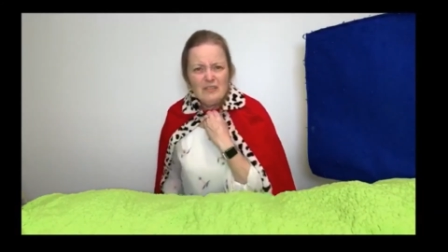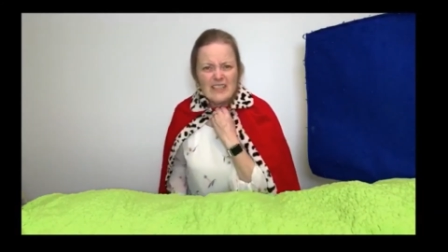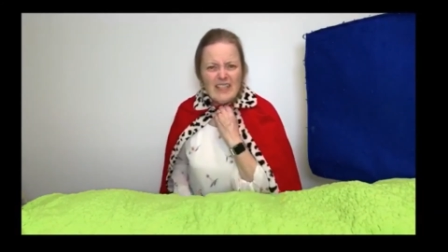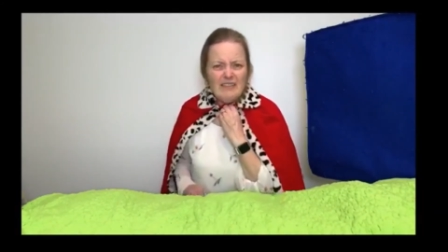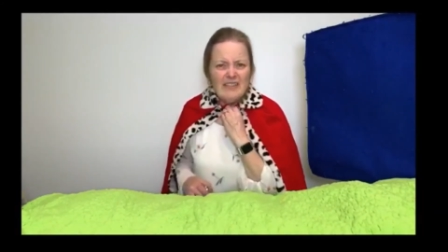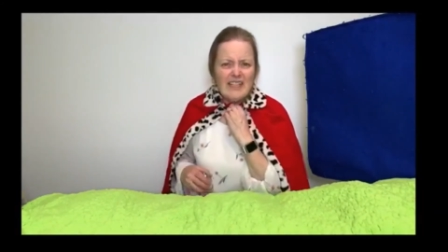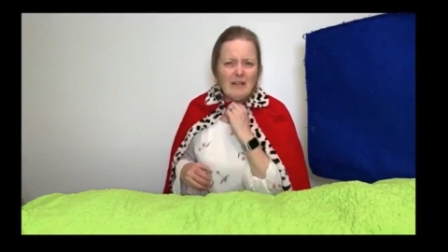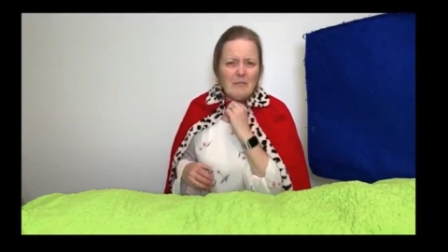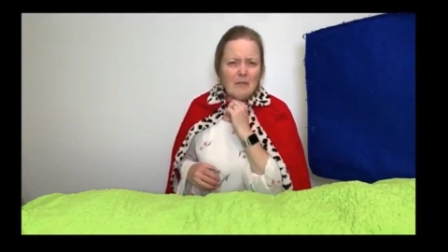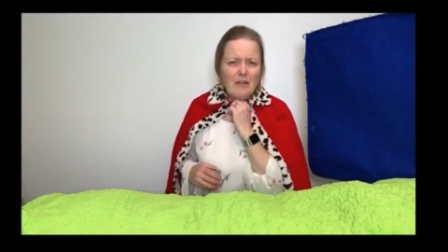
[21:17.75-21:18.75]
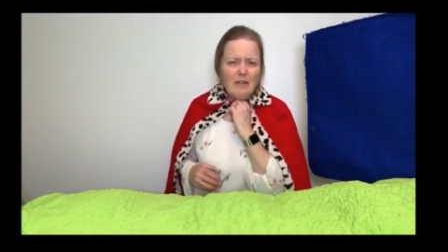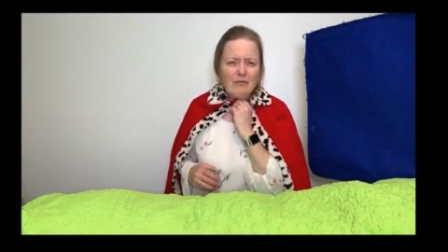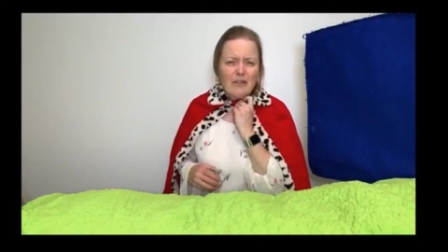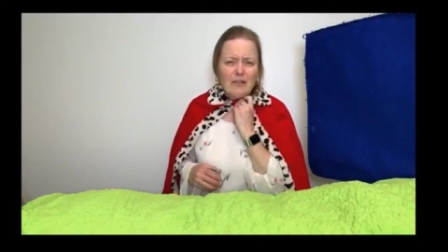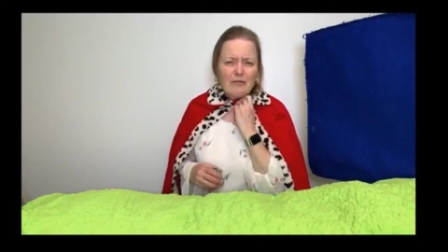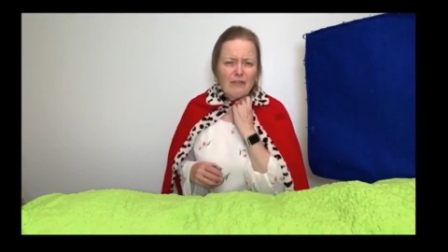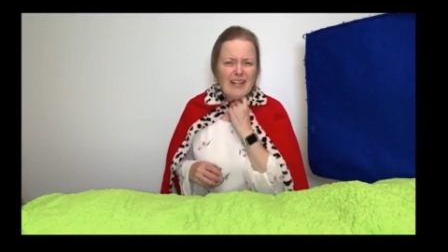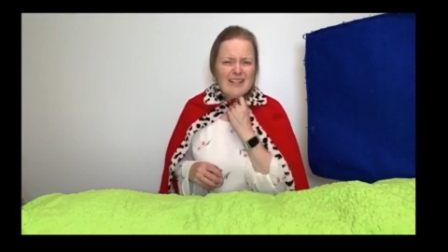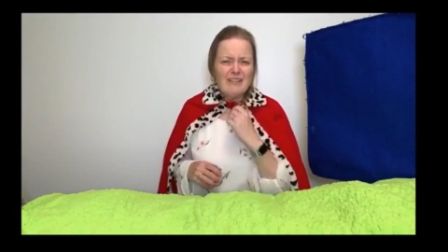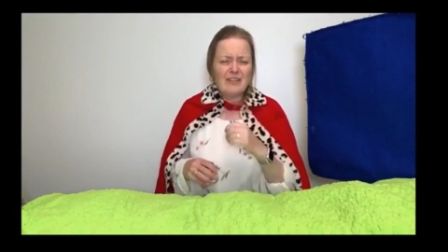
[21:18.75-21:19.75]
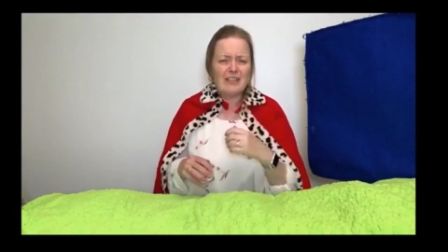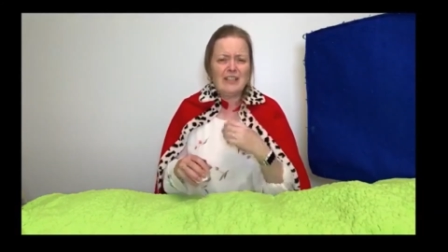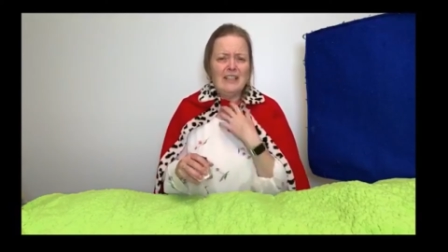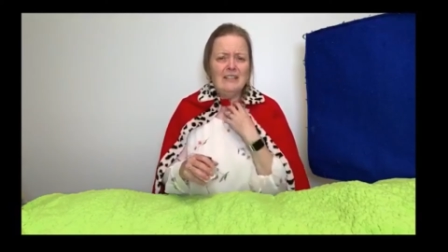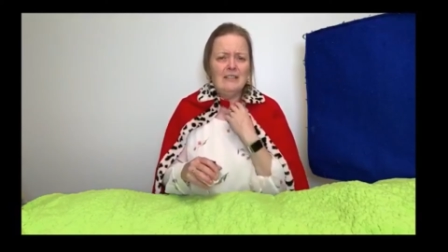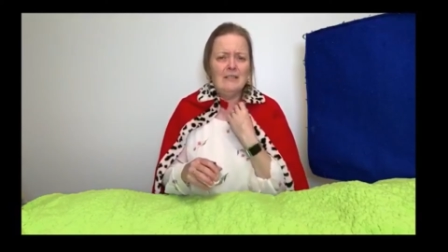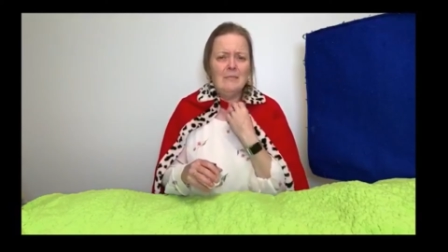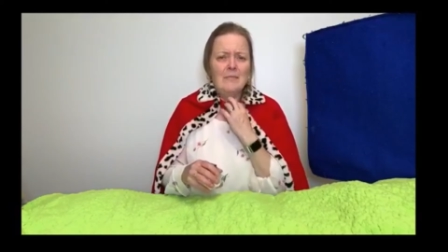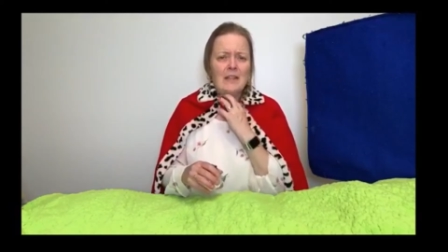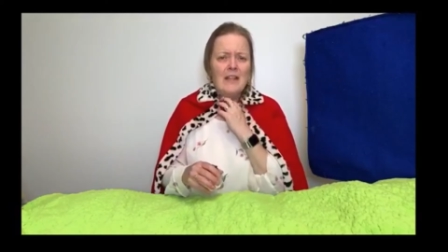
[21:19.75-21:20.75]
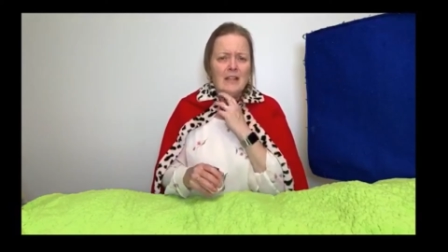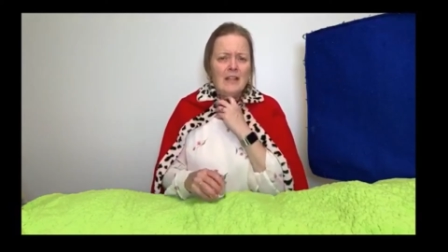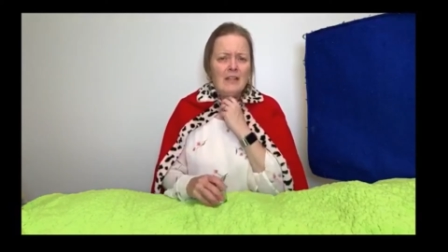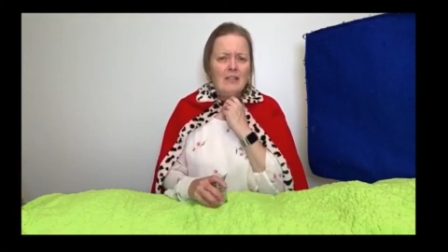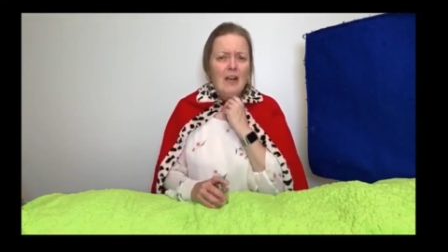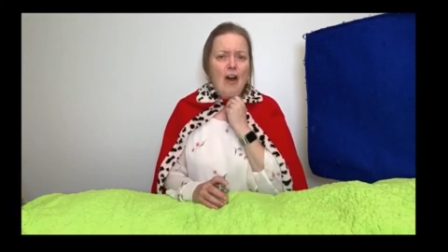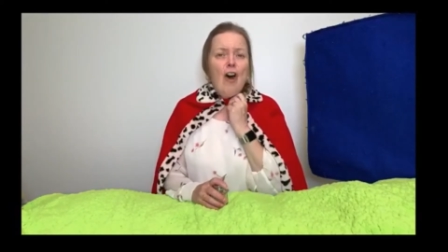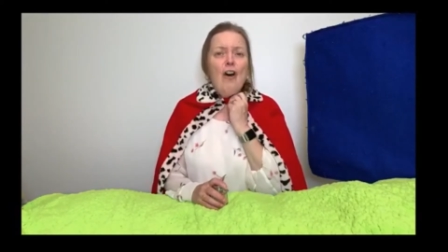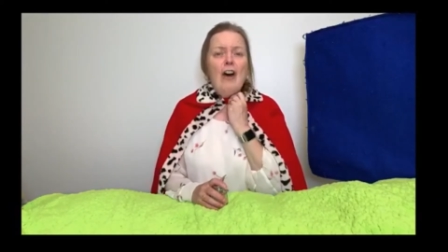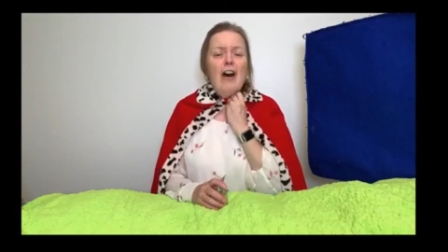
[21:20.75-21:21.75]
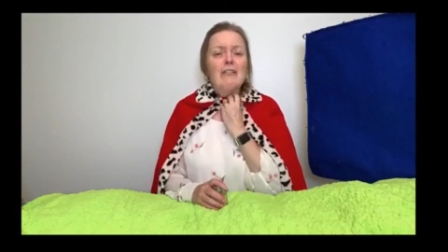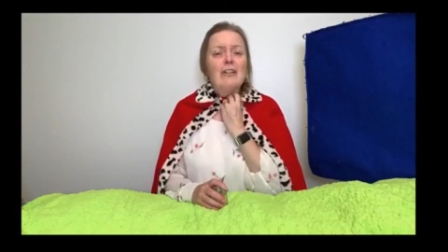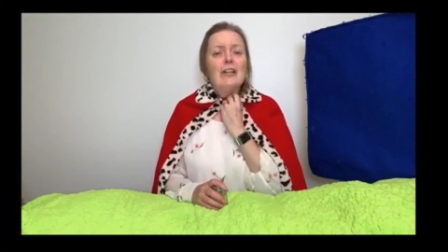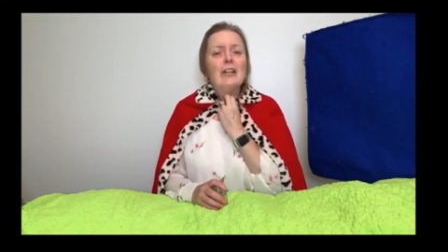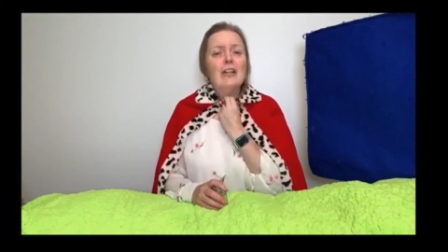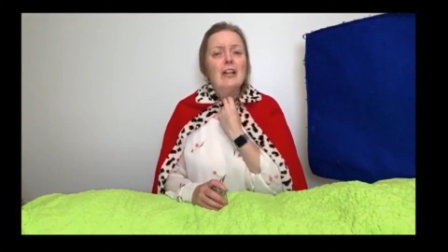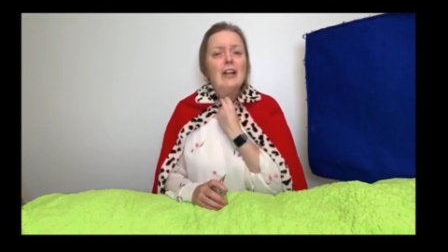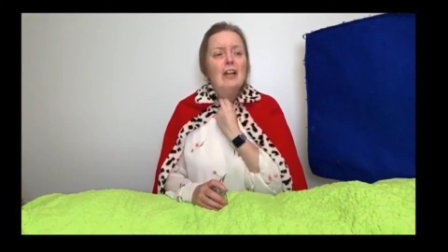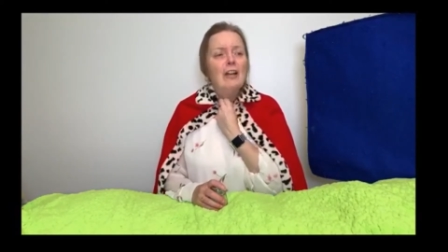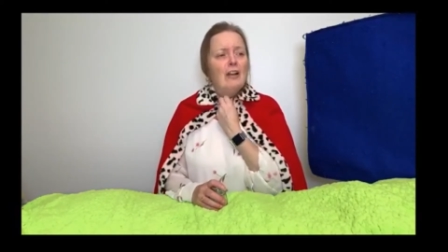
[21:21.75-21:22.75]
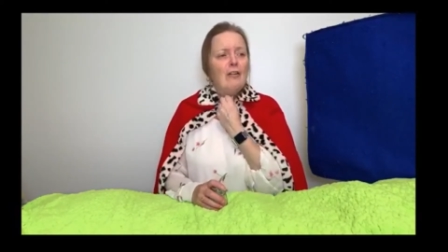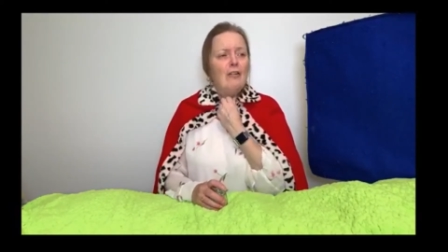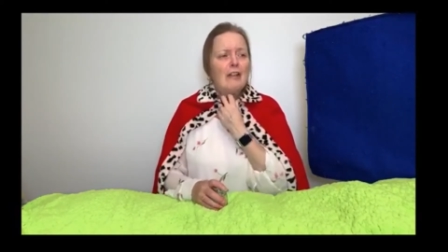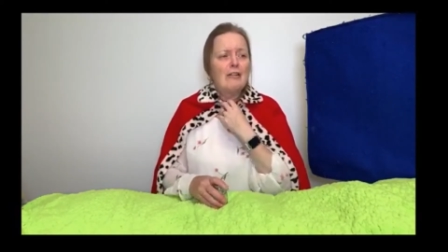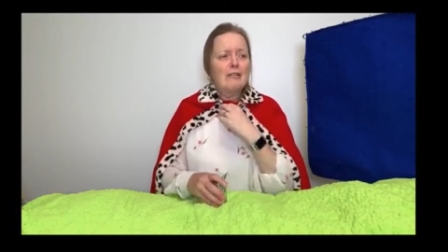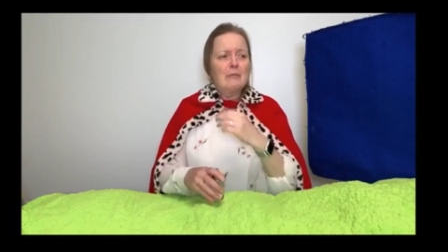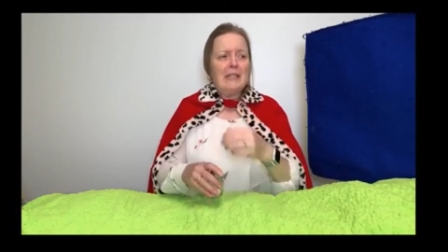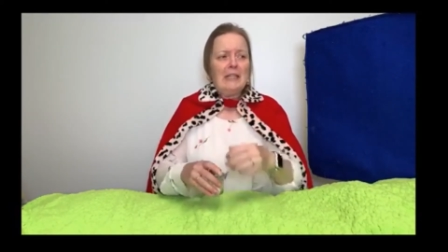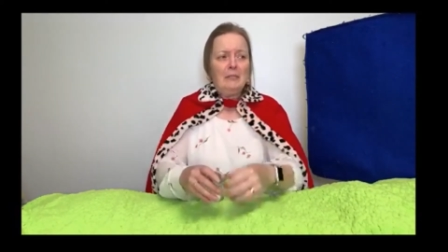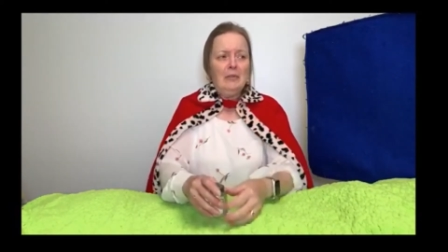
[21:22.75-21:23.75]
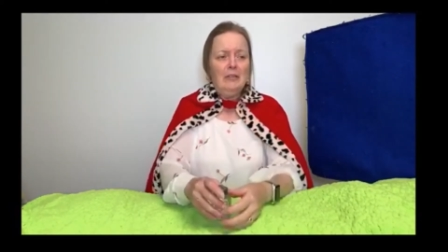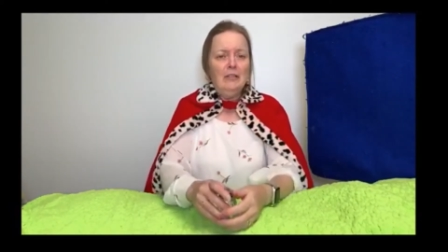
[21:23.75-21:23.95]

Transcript: Can we get more for the rest of the kingdom and all our all our people?